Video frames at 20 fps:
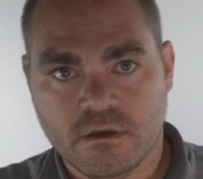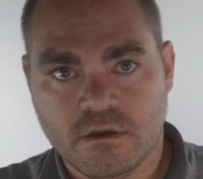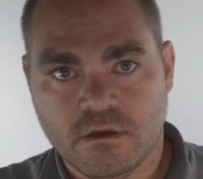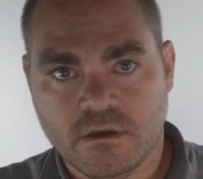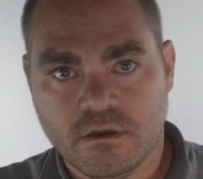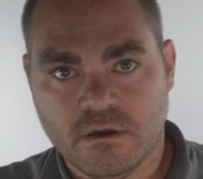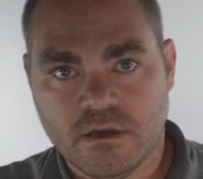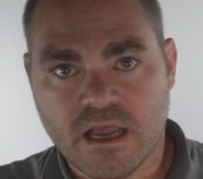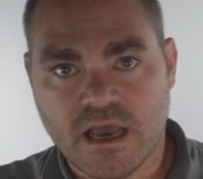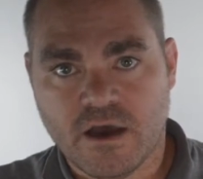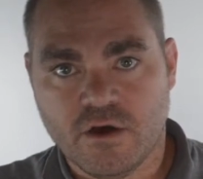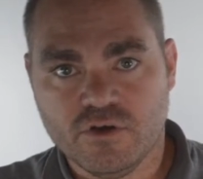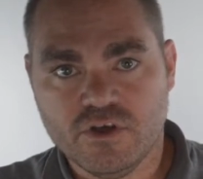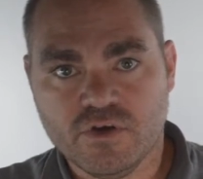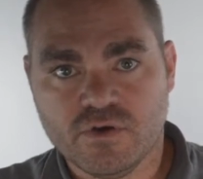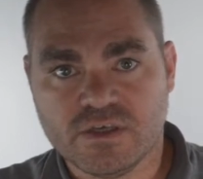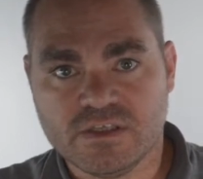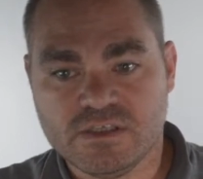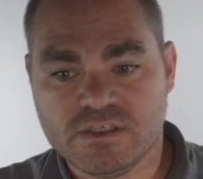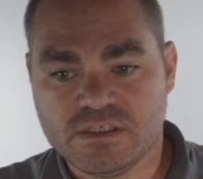Now you
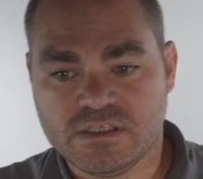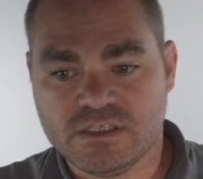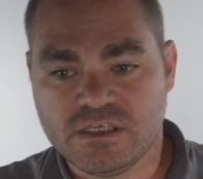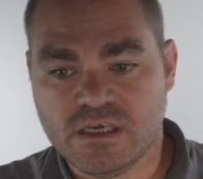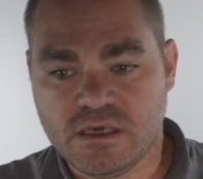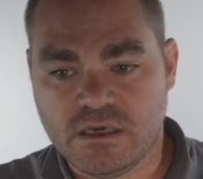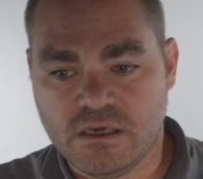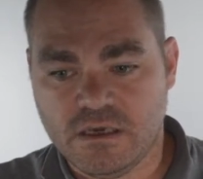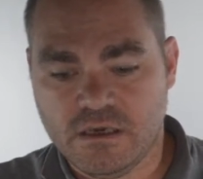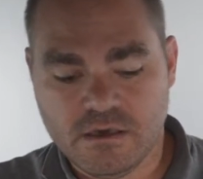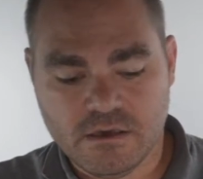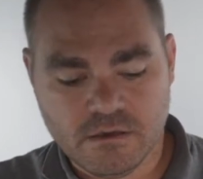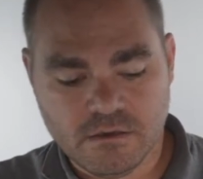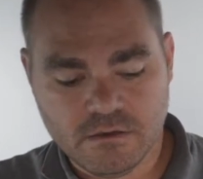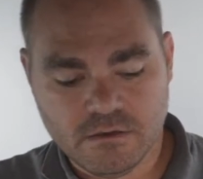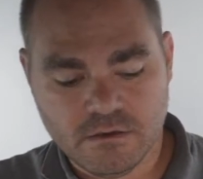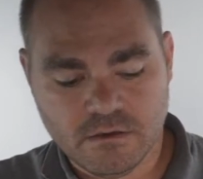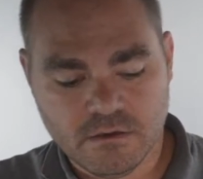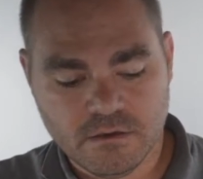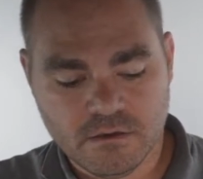can see,
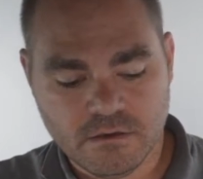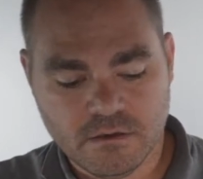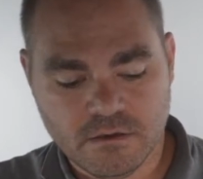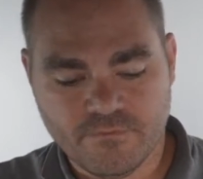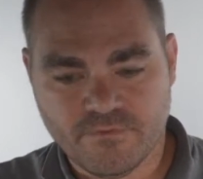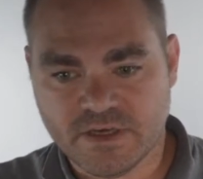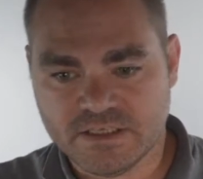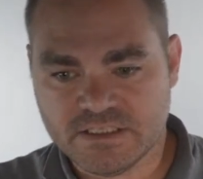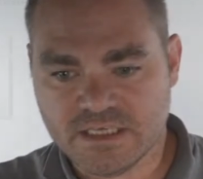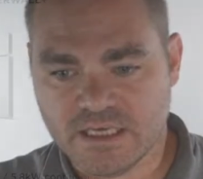if I take